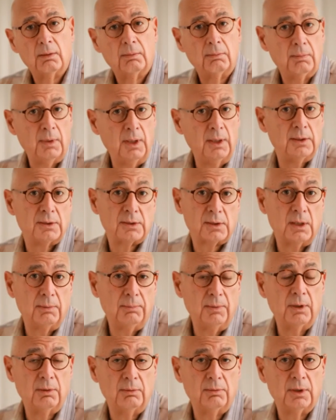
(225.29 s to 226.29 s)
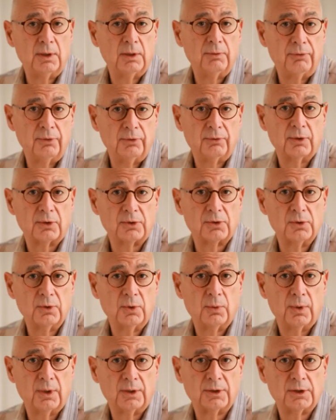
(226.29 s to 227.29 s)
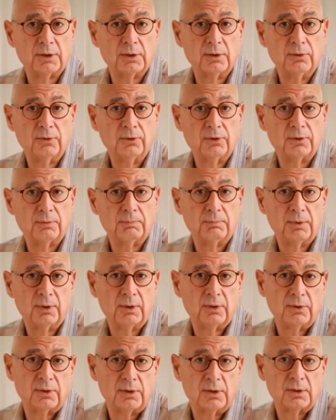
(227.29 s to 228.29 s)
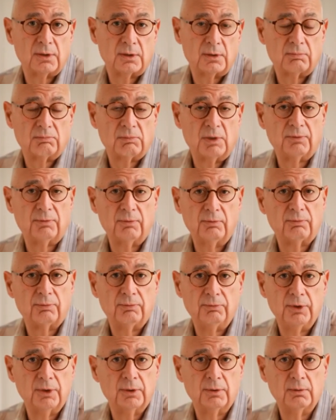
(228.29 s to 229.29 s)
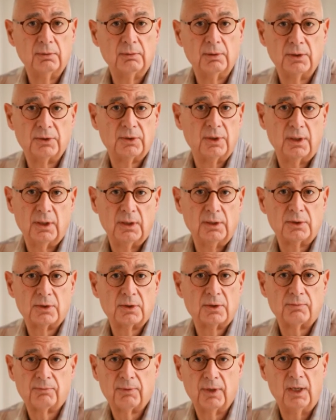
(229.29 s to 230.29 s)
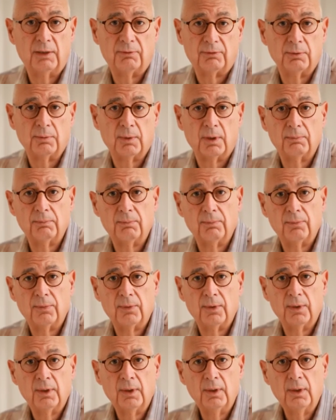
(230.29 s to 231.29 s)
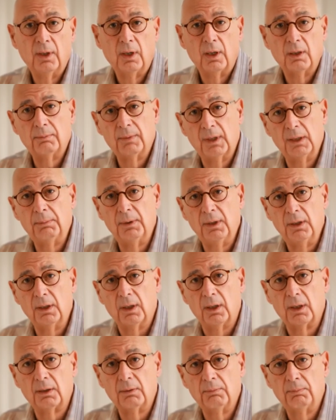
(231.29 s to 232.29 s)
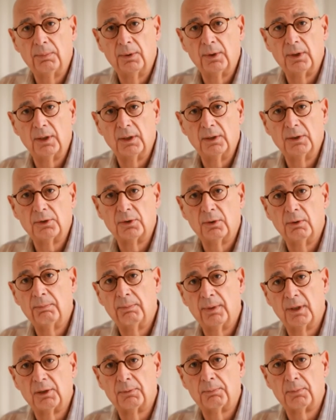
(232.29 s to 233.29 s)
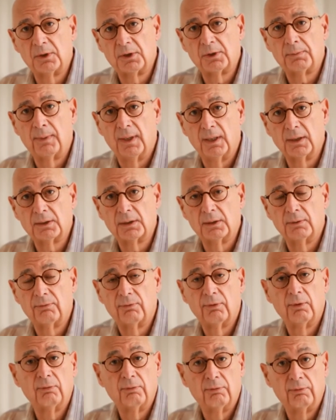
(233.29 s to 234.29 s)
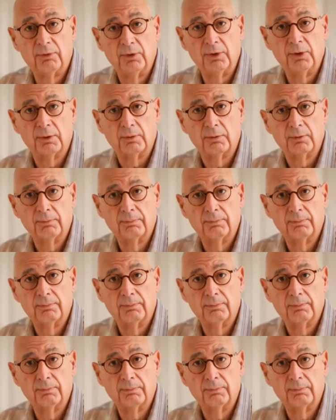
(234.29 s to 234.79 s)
Please give me a ring if you've got some questions, because it's different from you as it is for everyone, and maybe I can put it into a better perspective for you.